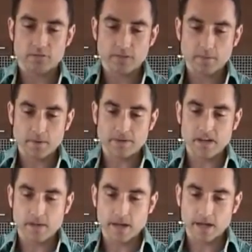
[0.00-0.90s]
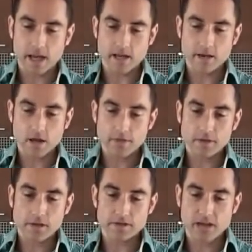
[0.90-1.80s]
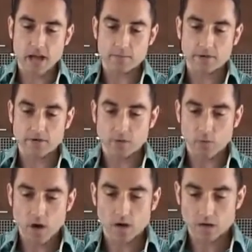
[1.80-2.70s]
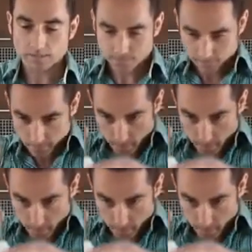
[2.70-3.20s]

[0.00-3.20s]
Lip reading: I'm dipping my tea bag and nothing is happening to the water.